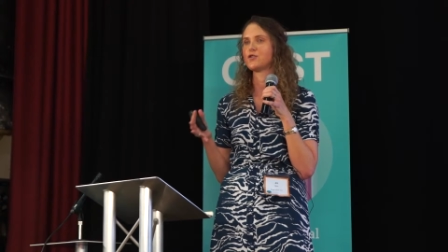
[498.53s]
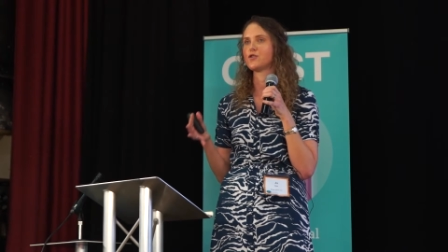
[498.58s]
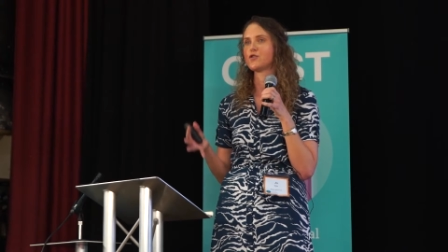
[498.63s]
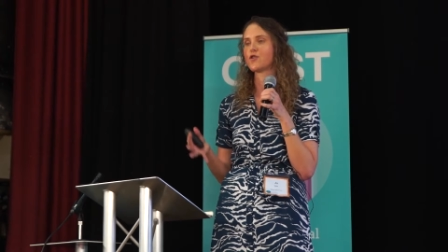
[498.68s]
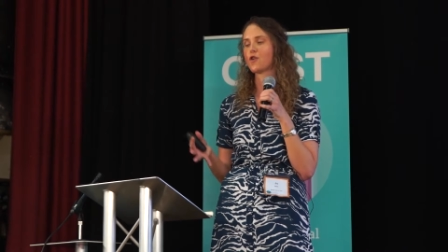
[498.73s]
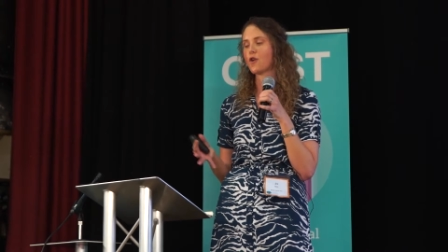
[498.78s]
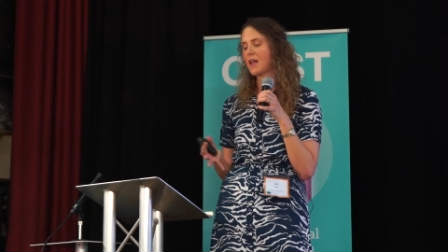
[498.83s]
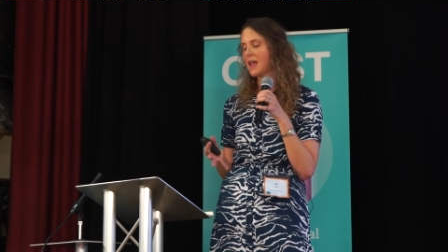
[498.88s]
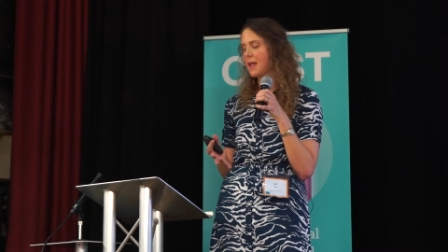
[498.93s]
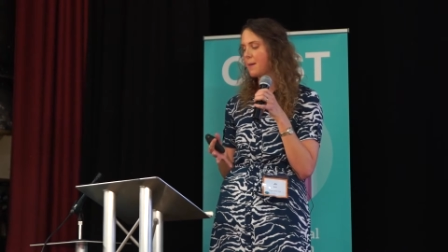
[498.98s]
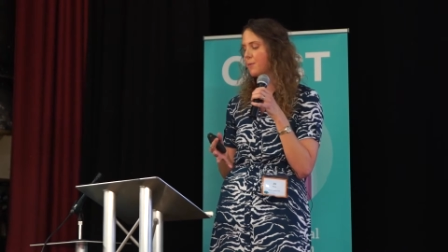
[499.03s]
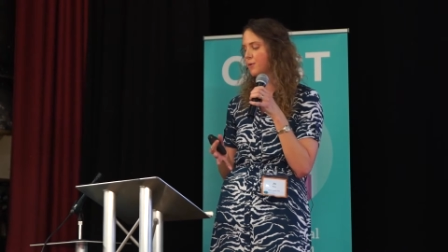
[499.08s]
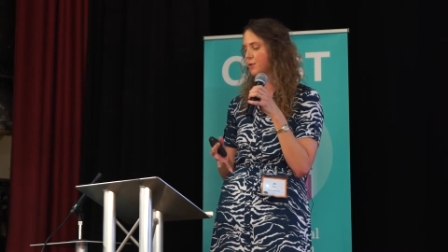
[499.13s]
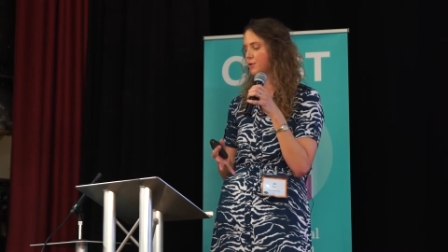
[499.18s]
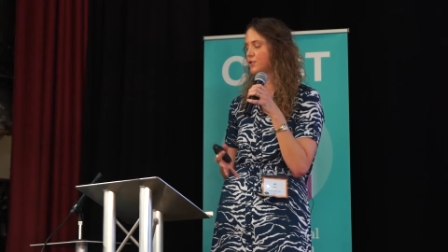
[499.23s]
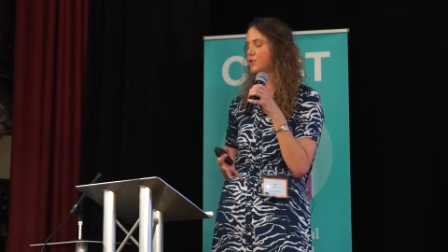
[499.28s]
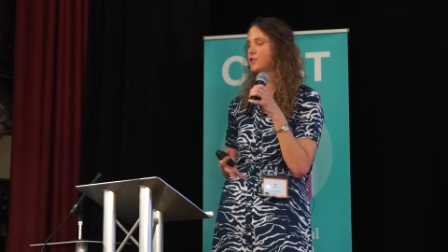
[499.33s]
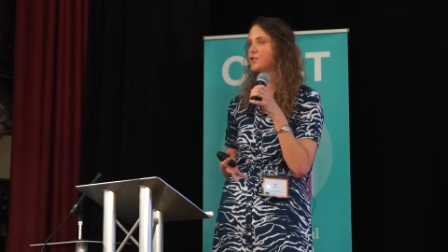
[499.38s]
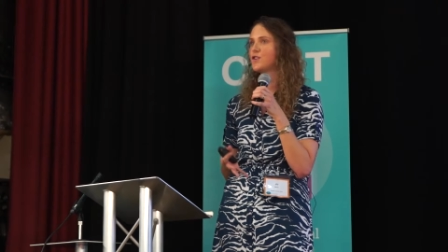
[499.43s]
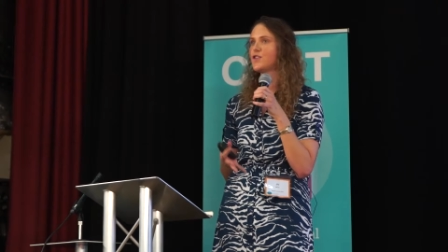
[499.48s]
you're not able
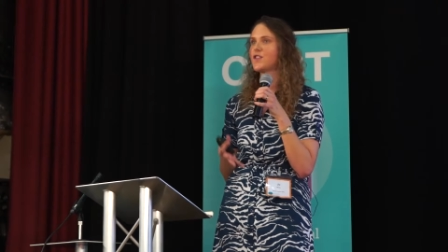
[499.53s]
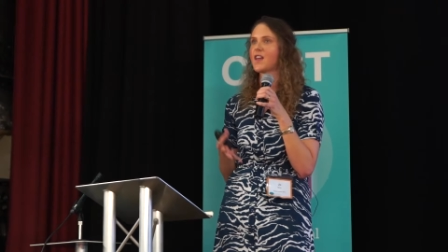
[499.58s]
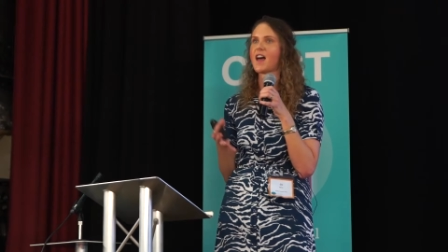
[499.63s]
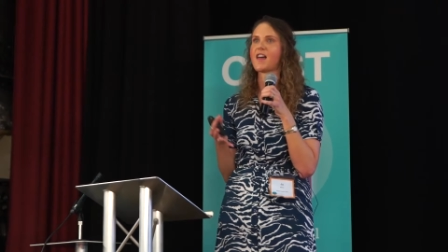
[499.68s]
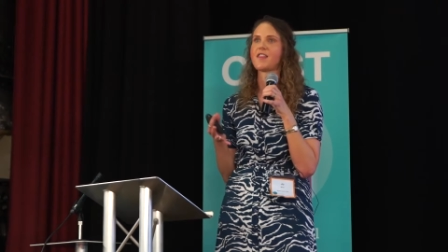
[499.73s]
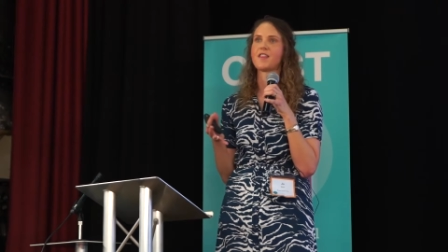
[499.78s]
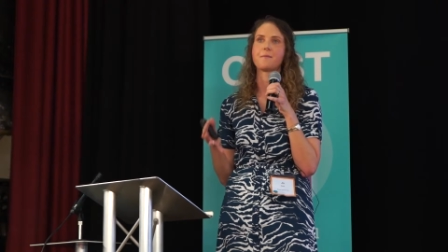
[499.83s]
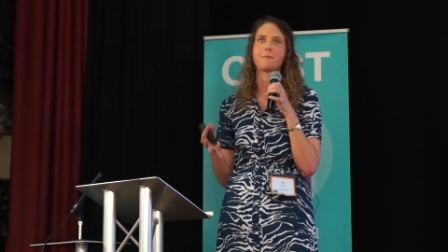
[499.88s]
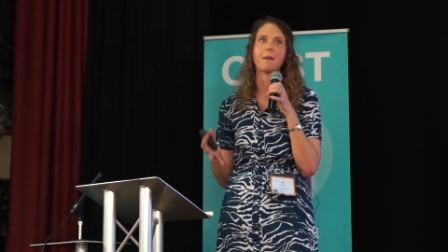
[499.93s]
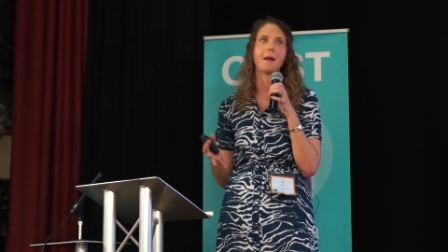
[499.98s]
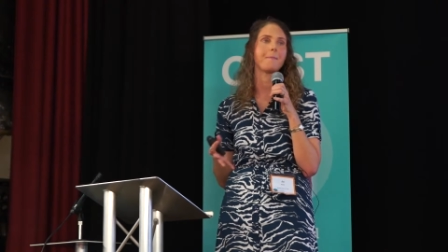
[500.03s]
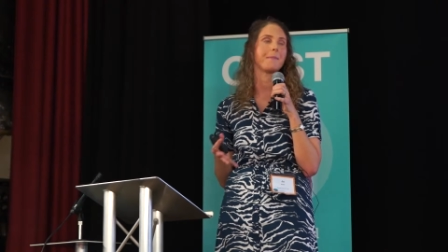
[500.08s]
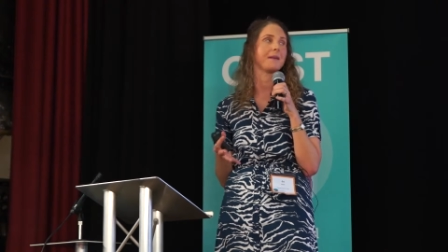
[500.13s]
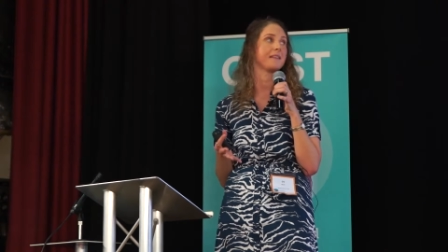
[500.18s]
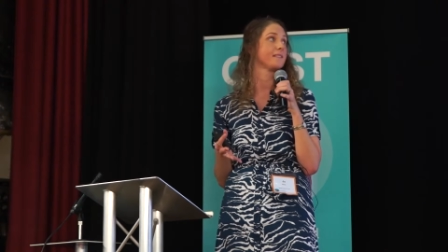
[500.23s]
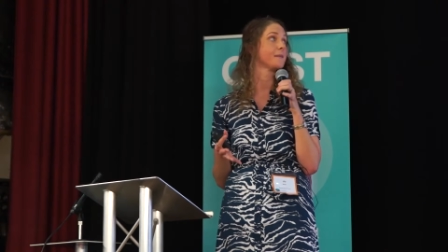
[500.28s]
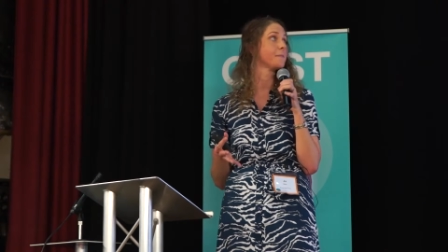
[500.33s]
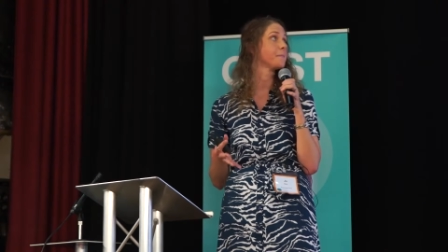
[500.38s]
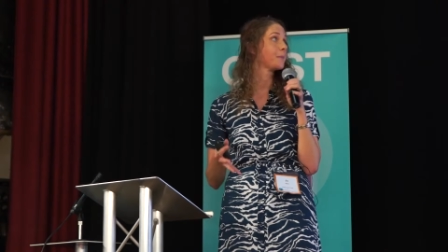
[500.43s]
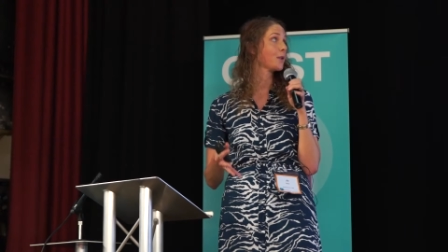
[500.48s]
to do that, there might be
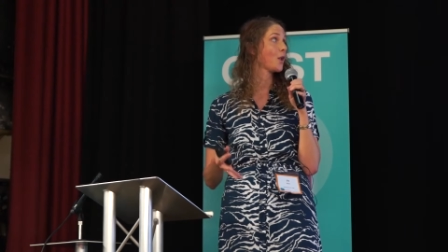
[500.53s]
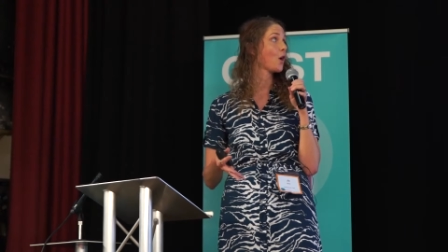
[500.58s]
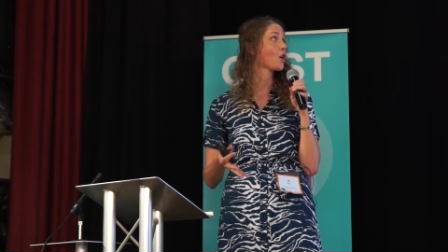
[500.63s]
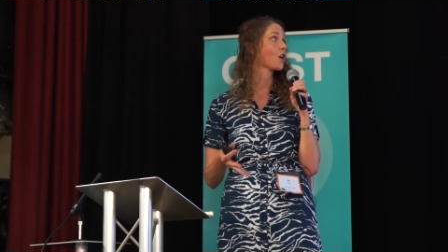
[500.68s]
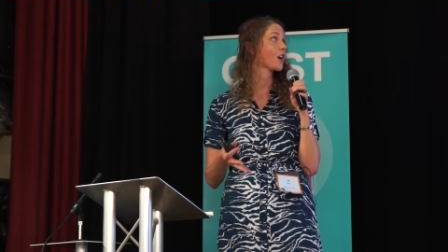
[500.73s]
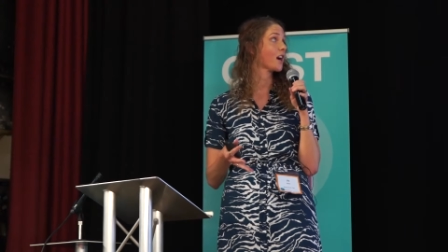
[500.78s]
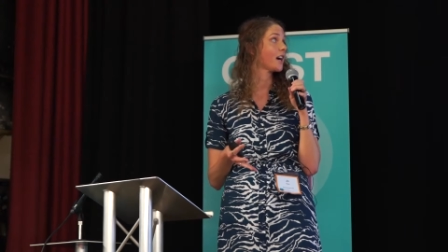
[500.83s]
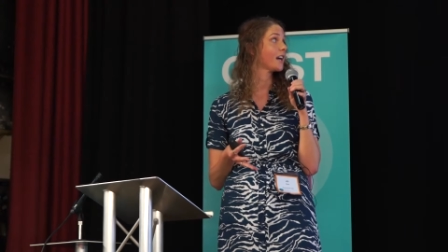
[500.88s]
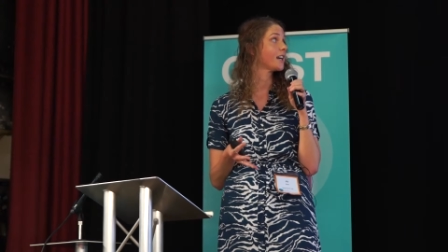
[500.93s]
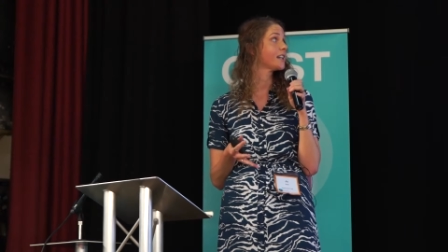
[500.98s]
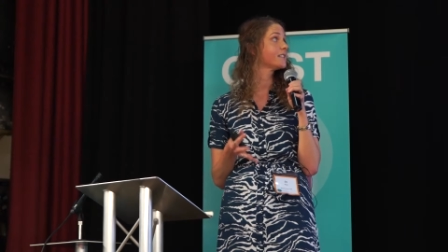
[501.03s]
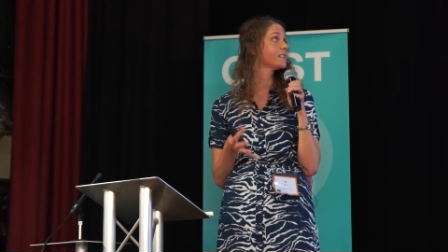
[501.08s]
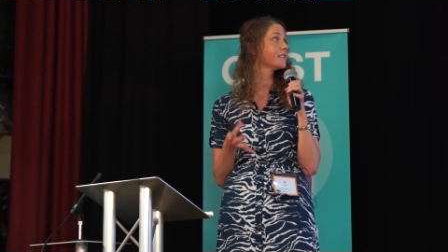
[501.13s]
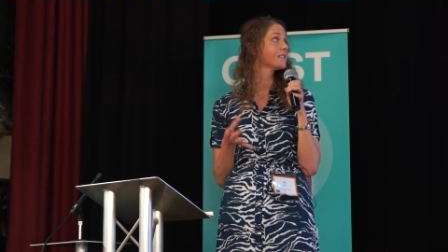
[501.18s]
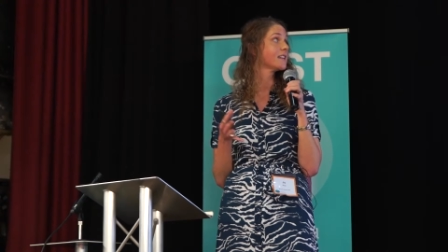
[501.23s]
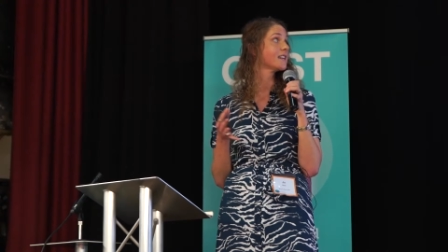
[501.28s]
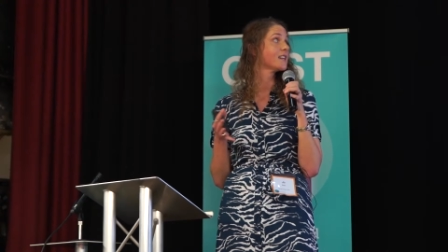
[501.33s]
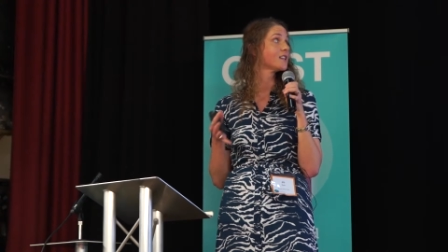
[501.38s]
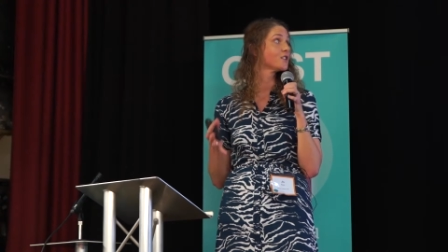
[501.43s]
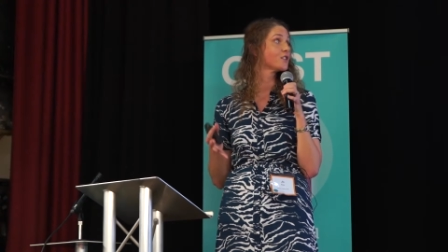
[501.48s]
some blockers,
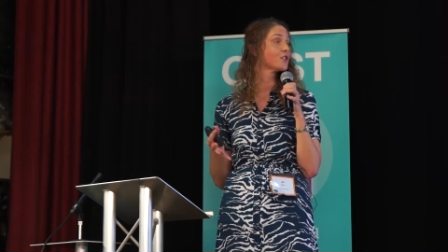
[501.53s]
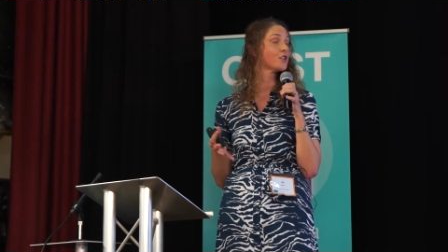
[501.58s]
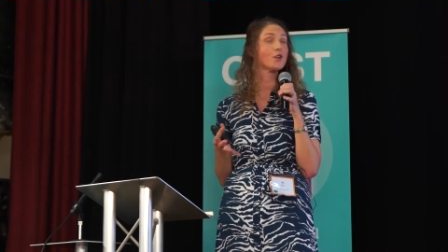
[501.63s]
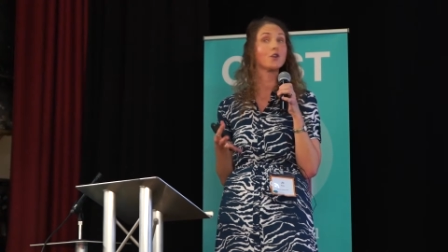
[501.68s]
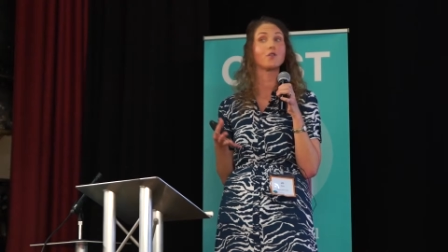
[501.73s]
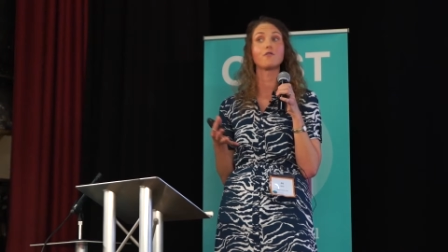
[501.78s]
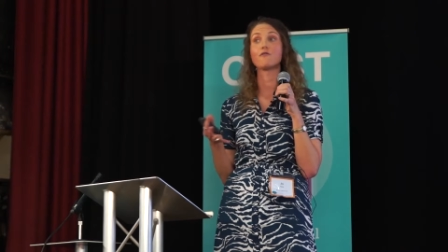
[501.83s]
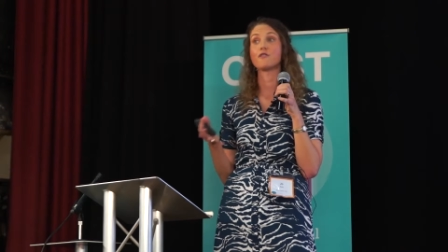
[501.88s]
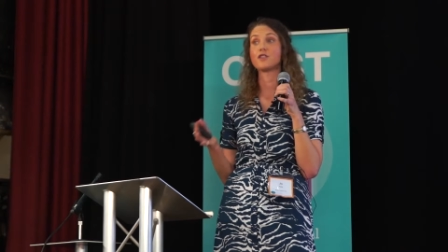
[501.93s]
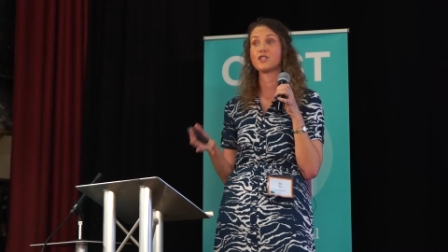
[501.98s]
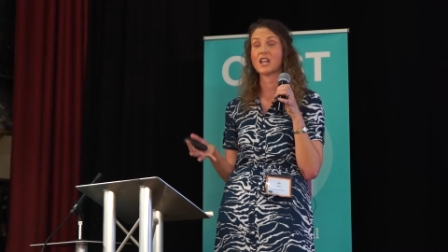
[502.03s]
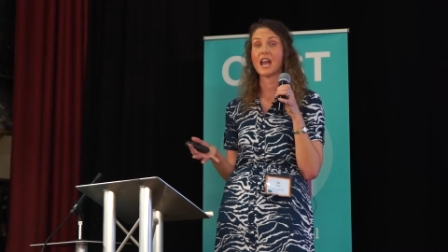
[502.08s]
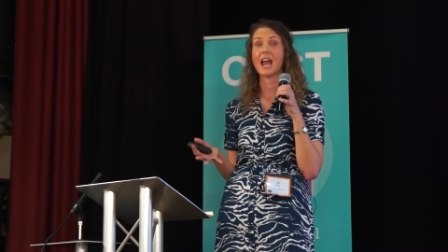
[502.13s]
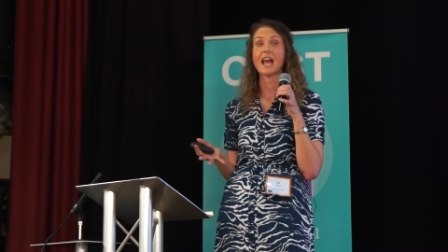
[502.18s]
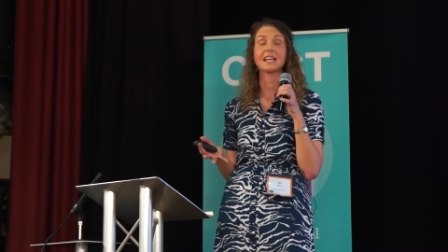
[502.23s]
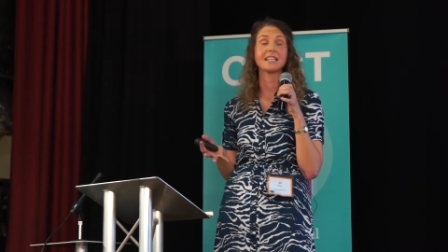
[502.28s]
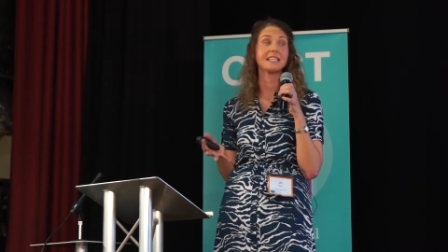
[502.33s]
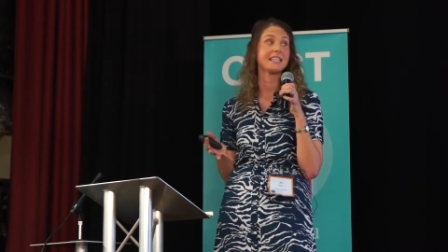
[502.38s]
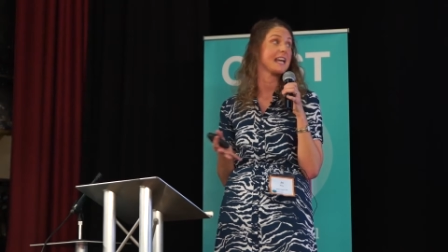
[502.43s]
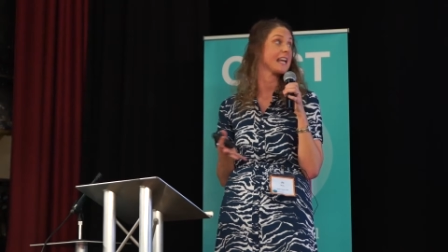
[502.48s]
so you're
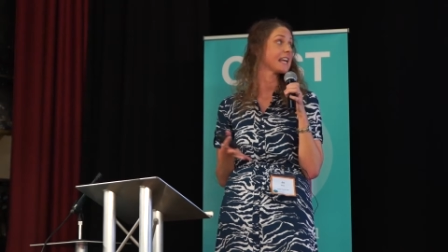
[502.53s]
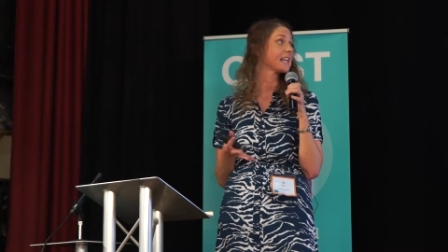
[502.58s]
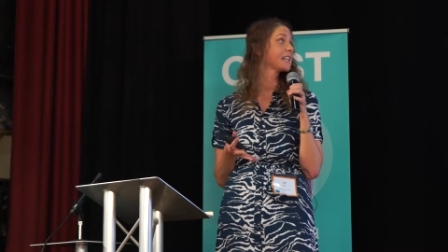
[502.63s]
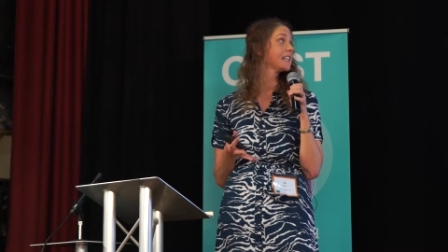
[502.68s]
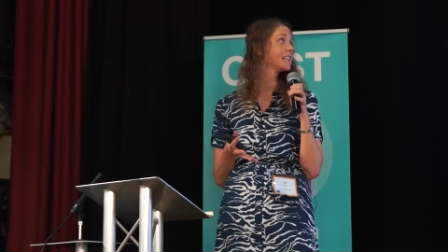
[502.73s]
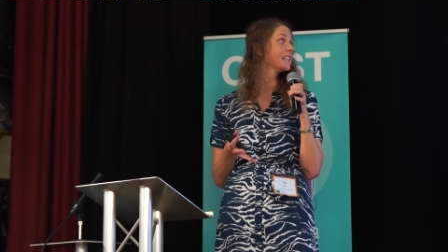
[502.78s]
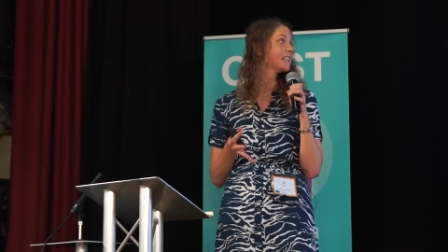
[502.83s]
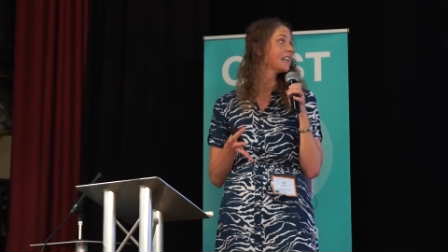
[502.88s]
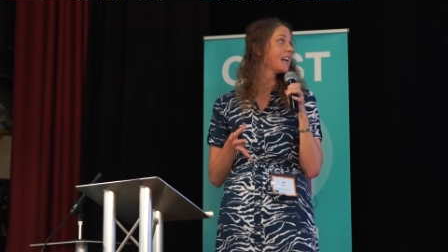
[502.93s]
rejecting.